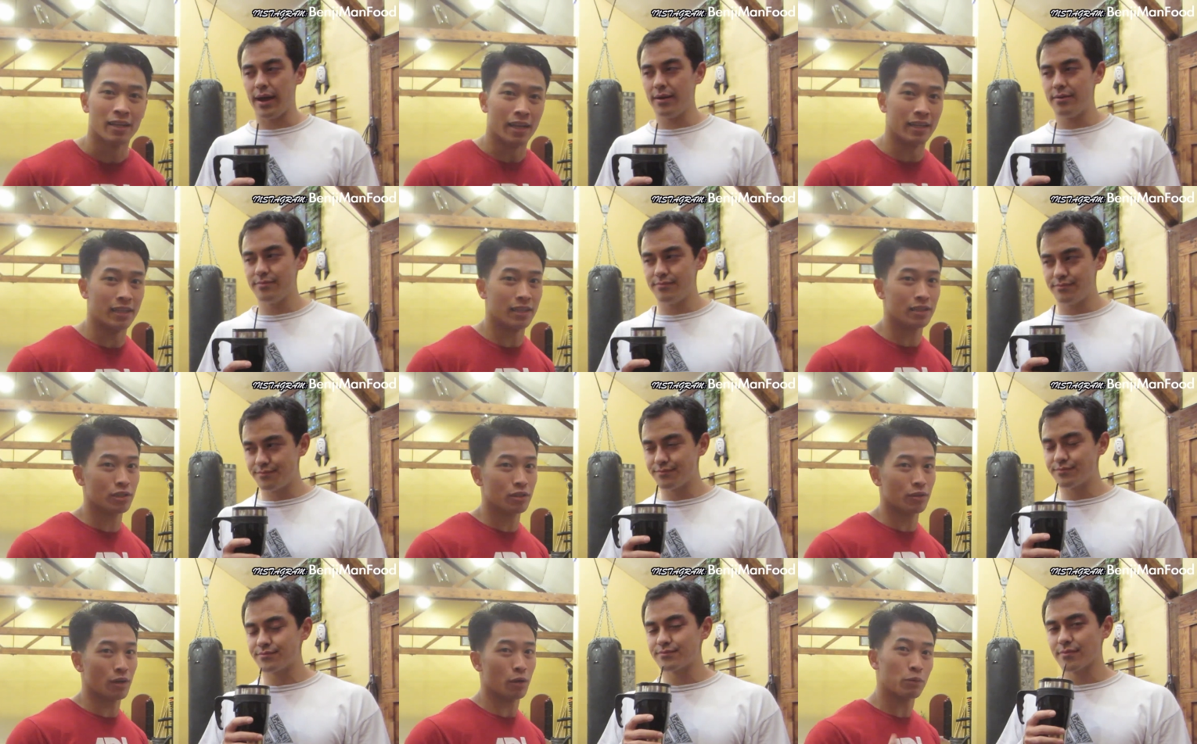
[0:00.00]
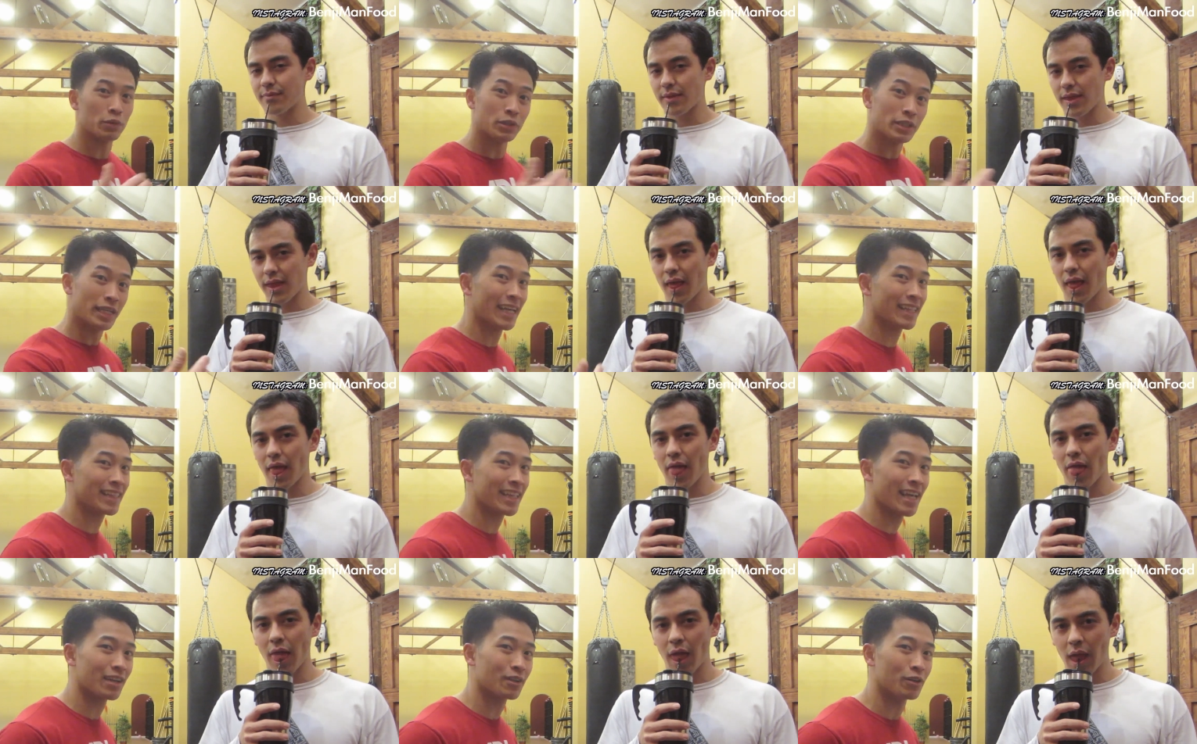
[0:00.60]
Speaker 1: And then you know what? When you
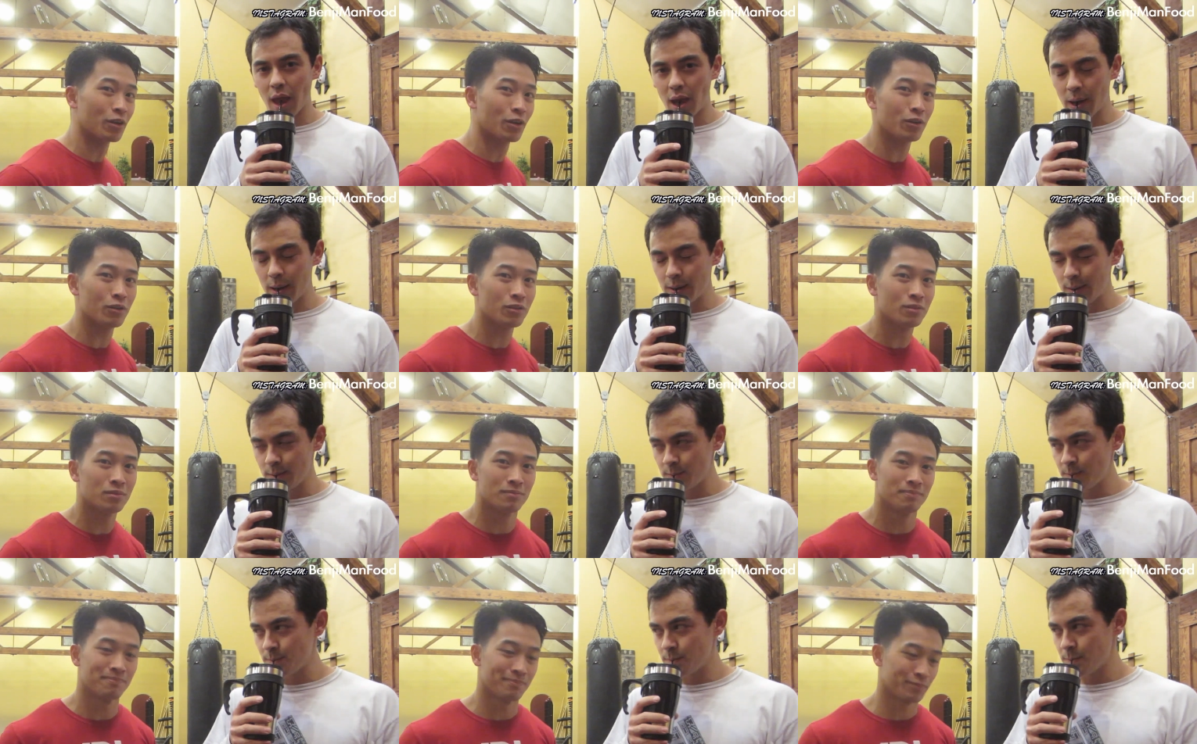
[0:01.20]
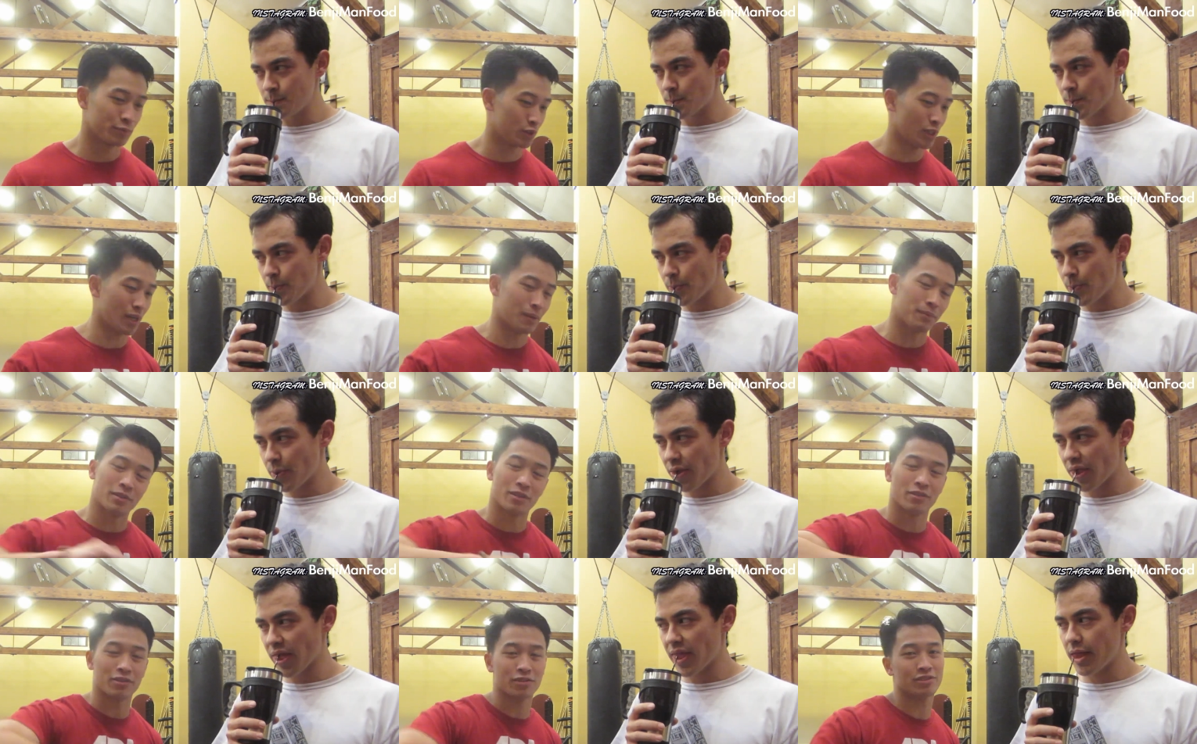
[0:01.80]
hit that goal,
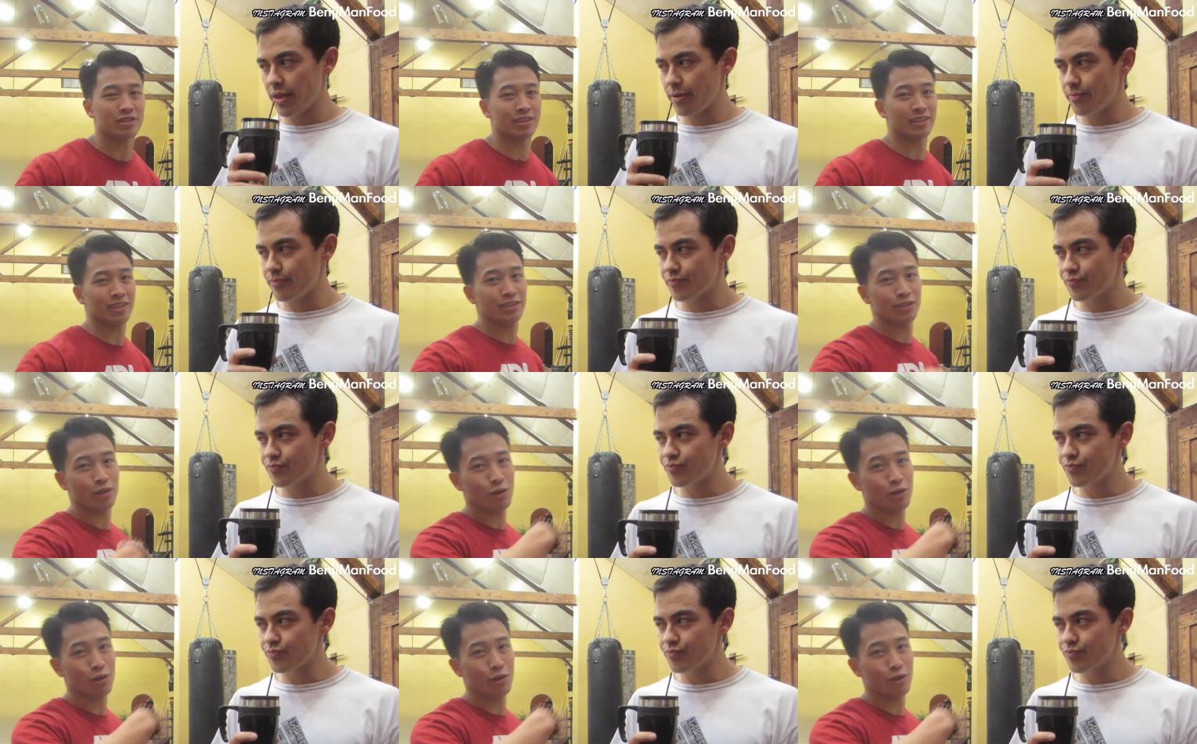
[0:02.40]
Grab another sticky